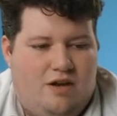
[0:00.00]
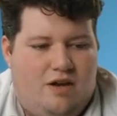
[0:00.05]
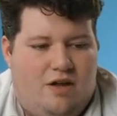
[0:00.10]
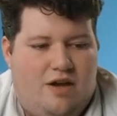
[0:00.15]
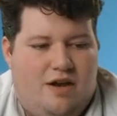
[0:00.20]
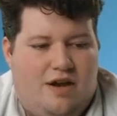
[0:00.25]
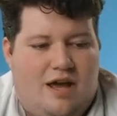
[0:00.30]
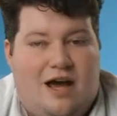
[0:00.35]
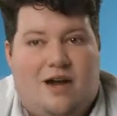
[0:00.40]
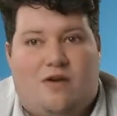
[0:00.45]
to
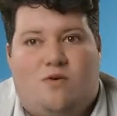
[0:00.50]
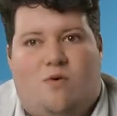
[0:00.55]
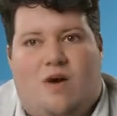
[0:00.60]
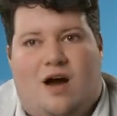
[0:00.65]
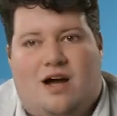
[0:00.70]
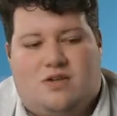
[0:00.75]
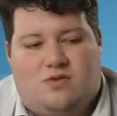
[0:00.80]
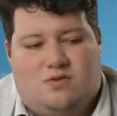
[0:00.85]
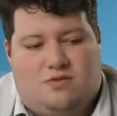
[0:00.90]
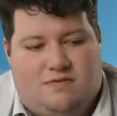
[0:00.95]
learn how to
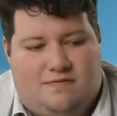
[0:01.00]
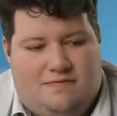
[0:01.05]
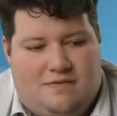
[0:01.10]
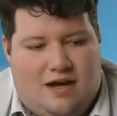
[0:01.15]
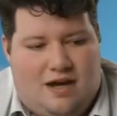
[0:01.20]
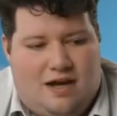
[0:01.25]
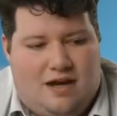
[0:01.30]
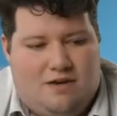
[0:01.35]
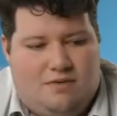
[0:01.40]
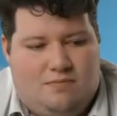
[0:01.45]
write to a
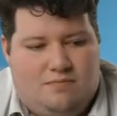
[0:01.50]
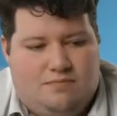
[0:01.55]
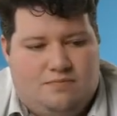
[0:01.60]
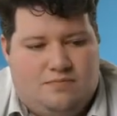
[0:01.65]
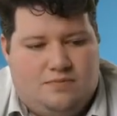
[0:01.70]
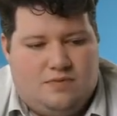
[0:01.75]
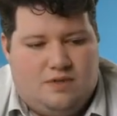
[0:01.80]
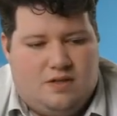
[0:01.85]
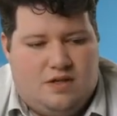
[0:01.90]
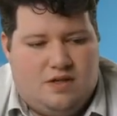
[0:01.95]
file.
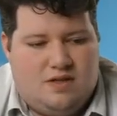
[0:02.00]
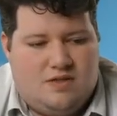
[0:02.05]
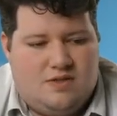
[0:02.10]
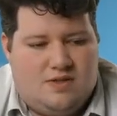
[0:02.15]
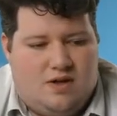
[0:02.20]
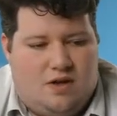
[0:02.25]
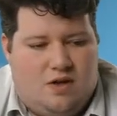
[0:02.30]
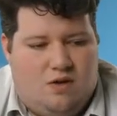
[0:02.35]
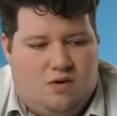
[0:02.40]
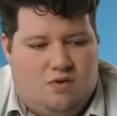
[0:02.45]

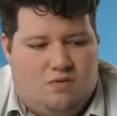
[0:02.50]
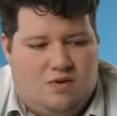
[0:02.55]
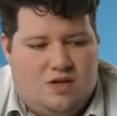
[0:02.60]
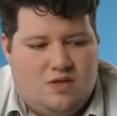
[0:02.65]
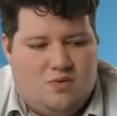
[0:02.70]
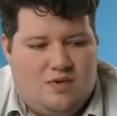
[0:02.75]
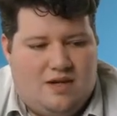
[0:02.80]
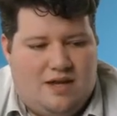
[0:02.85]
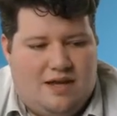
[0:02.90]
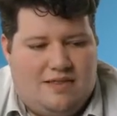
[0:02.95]
So
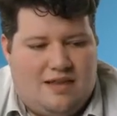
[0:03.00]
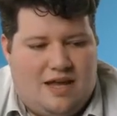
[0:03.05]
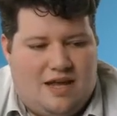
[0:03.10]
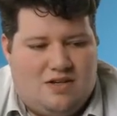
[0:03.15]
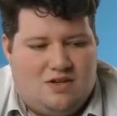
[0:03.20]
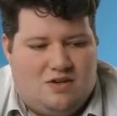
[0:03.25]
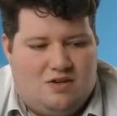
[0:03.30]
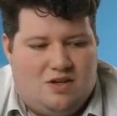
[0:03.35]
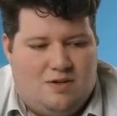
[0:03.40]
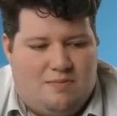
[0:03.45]
once we get that
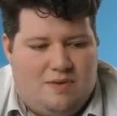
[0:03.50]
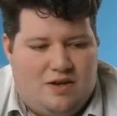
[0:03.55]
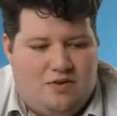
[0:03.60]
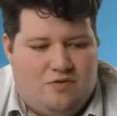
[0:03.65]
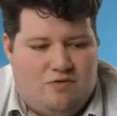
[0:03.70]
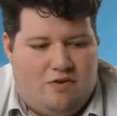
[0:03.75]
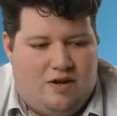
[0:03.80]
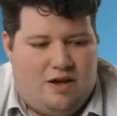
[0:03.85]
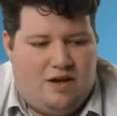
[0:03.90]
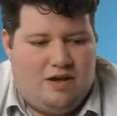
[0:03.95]

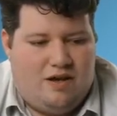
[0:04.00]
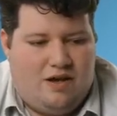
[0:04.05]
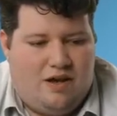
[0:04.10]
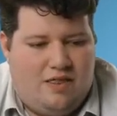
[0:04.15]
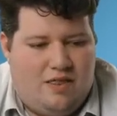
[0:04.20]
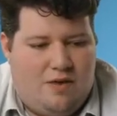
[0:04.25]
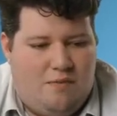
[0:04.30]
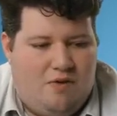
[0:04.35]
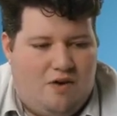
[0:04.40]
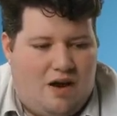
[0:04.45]
documentary,
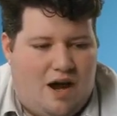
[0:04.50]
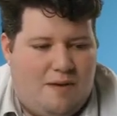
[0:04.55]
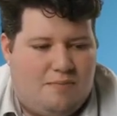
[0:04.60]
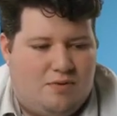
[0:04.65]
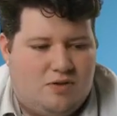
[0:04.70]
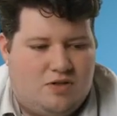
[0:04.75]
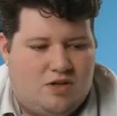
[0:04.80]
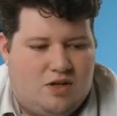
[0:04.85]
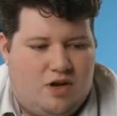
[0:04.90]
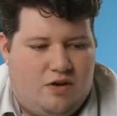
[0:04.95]
and then we're
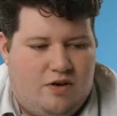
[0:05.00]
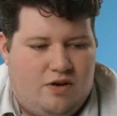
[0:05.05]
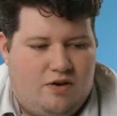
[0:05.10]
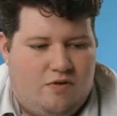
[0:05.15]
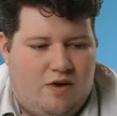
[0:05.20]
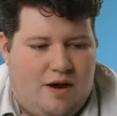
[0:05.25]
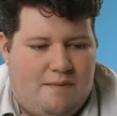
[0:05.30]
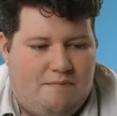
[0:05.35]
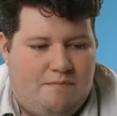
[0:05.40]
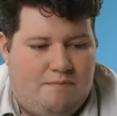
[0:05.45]
able to go and
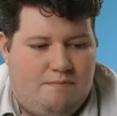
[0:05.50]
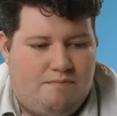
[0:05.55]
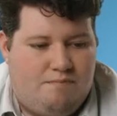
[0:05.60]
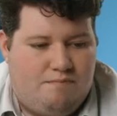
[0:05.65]
grab,